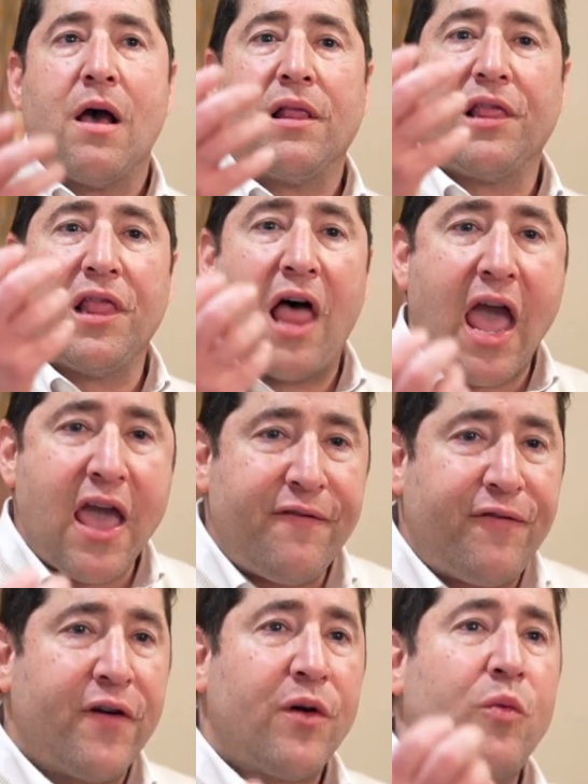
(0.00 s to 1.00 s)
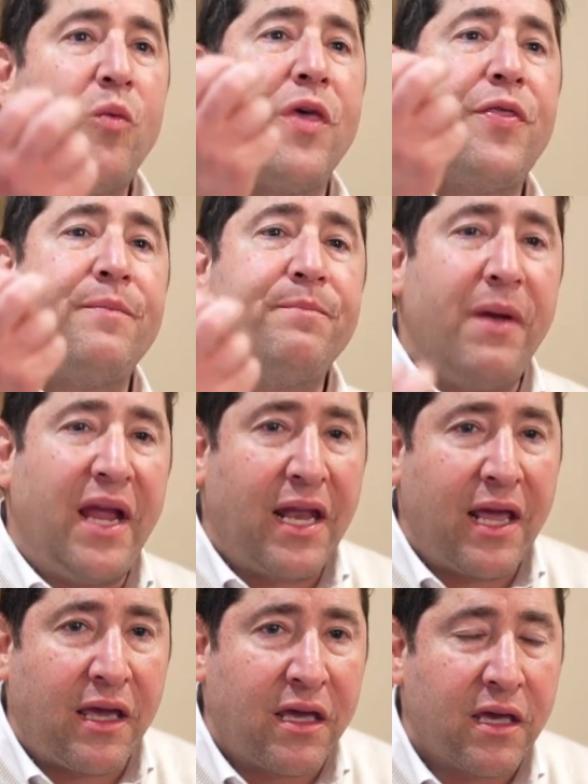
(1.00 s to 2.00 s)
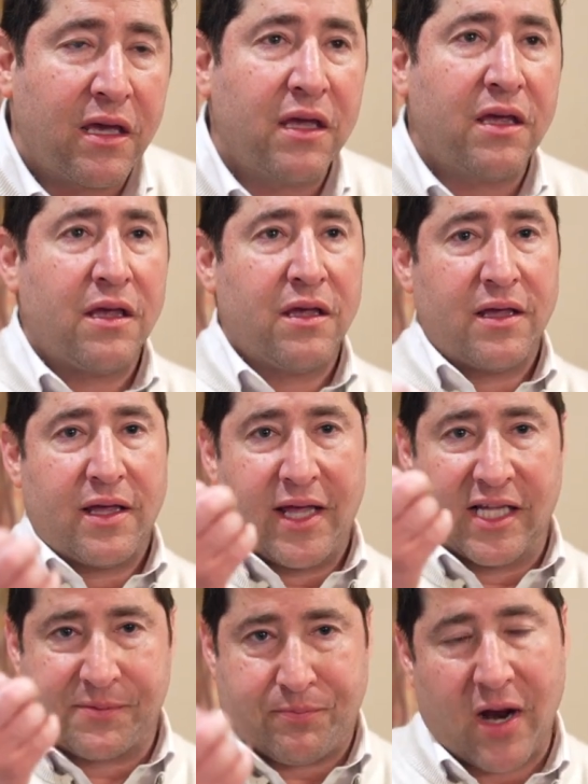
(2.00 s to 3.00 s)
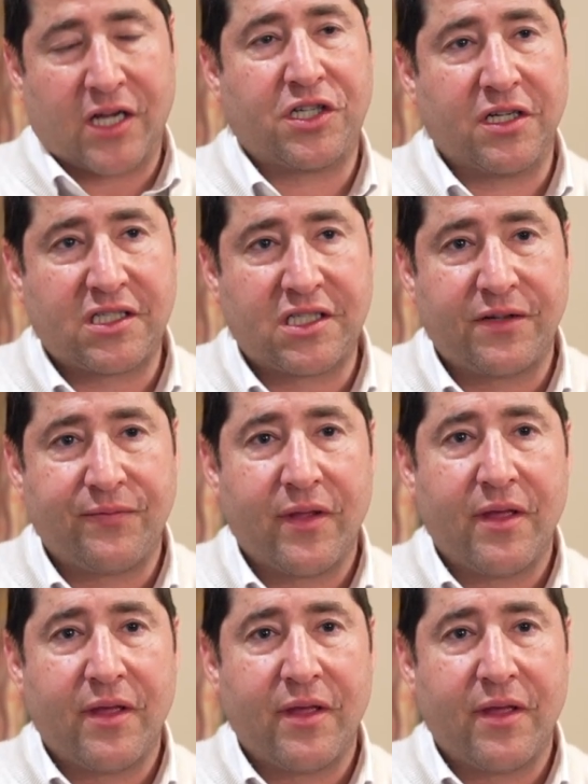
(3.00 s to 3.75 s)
Life with meaning is precious,